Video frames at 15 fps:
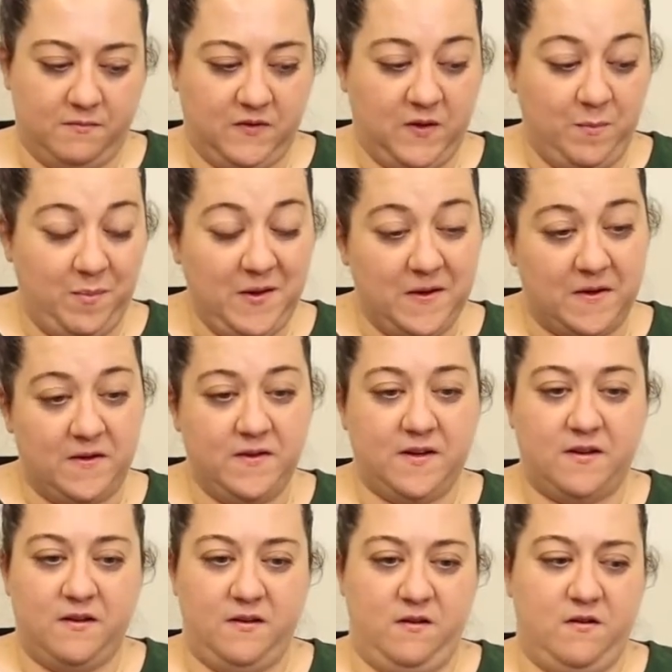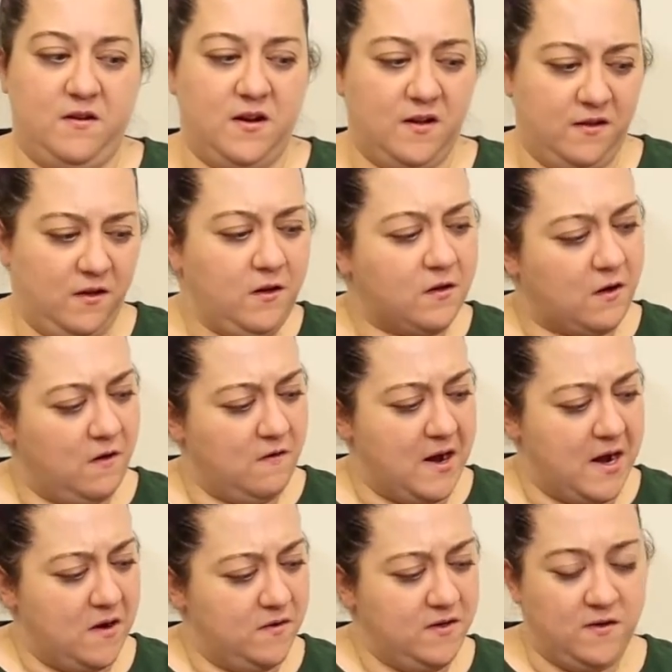To build, you're going to look
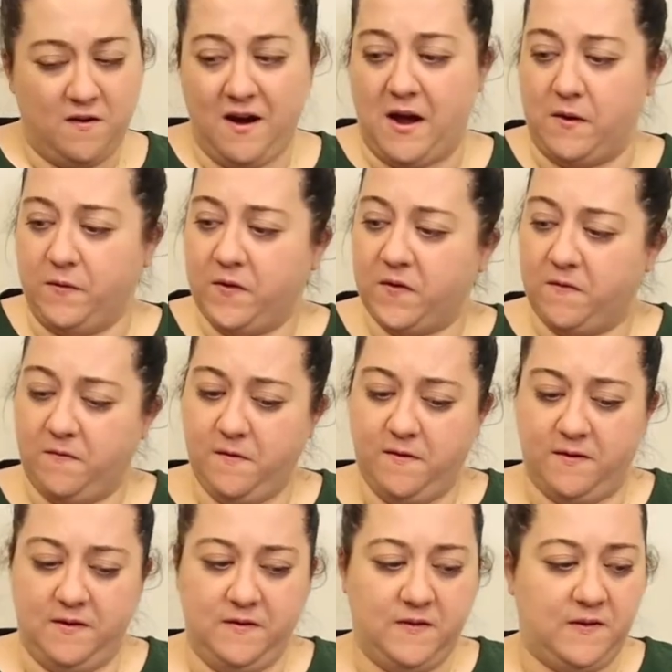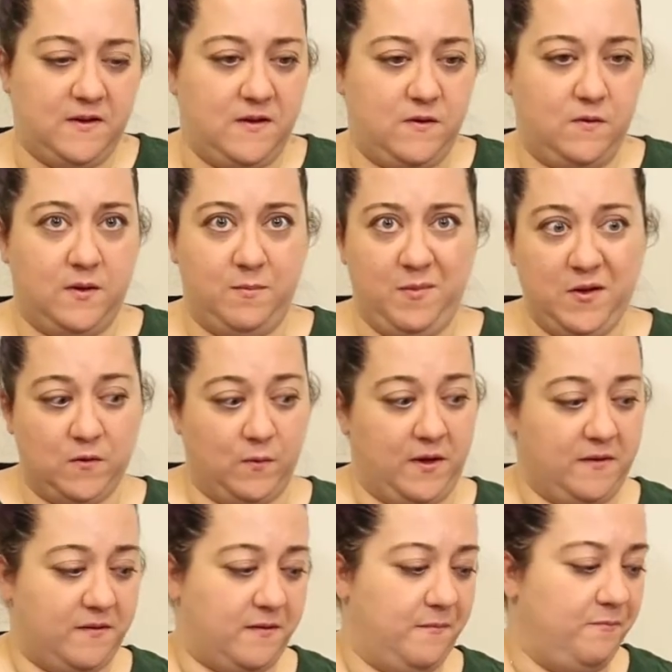around your house for things that you can build
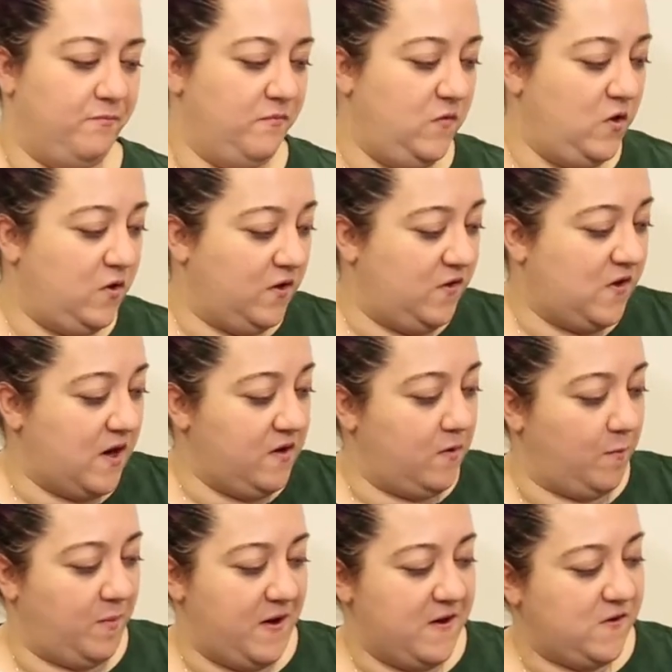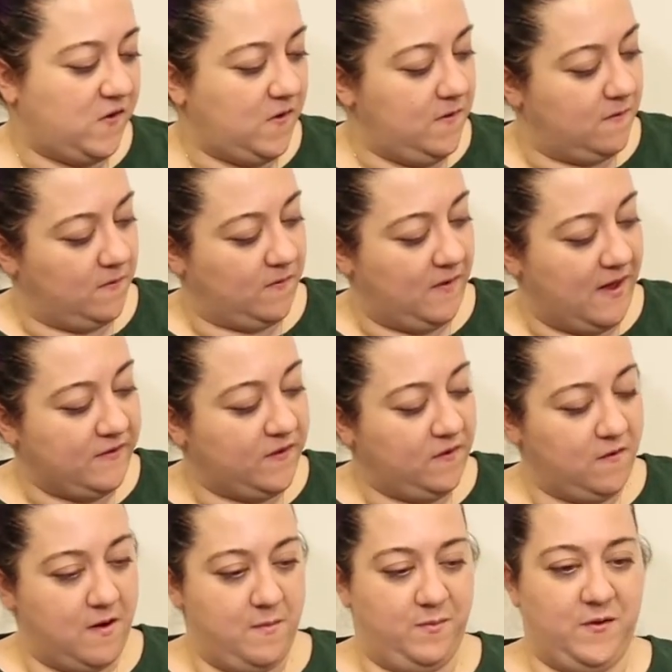with. You can check your pantry, there's lots of
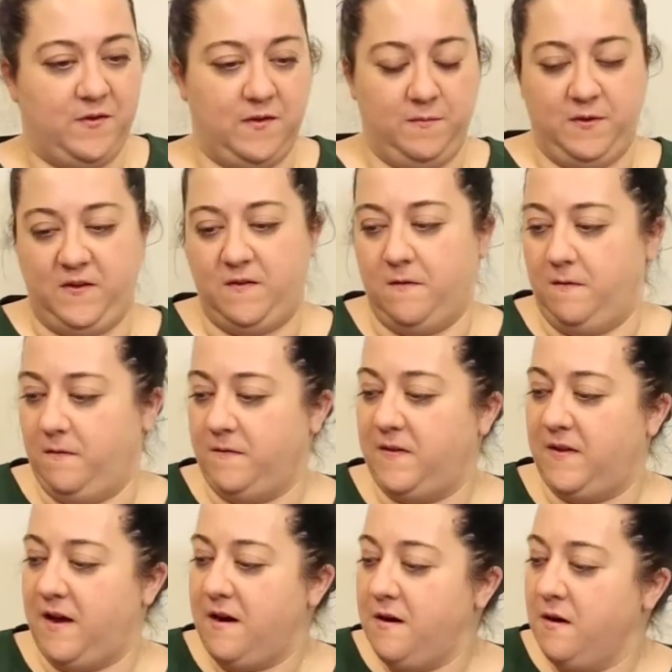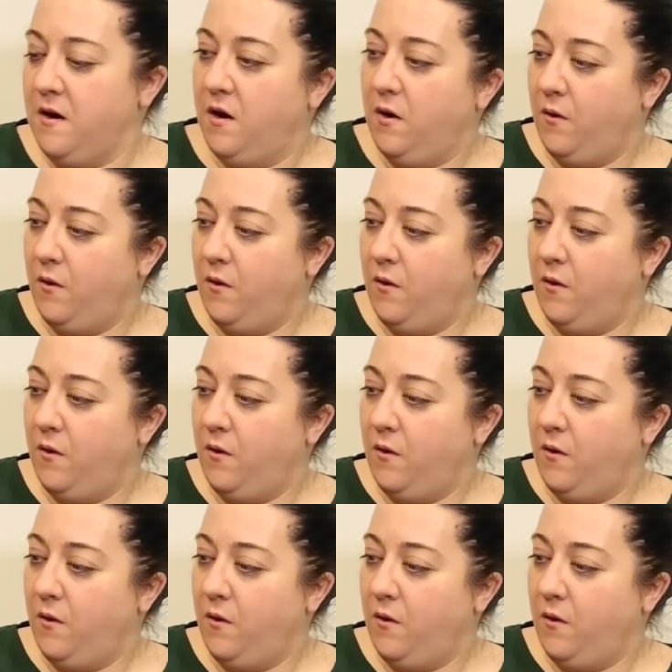great building materials there,